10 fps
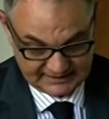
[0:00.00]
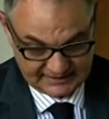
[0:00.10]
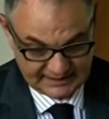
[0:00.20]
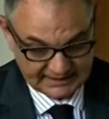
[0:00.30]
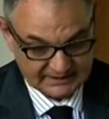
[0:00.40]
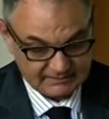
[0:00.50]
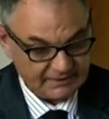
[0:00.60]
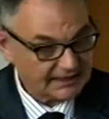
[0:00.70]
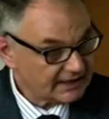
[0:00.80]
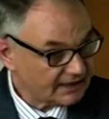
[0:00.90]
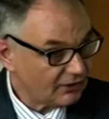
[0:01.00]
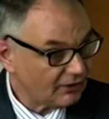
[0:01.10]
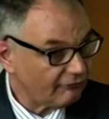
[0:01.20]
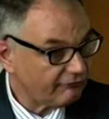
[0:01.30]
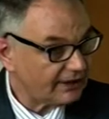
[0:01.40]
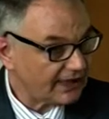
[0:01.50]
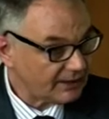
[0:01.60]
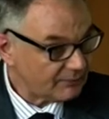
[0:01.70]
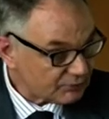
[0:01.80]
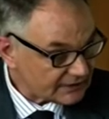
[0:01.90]
At the beginning of
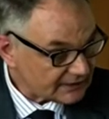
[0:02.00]
April,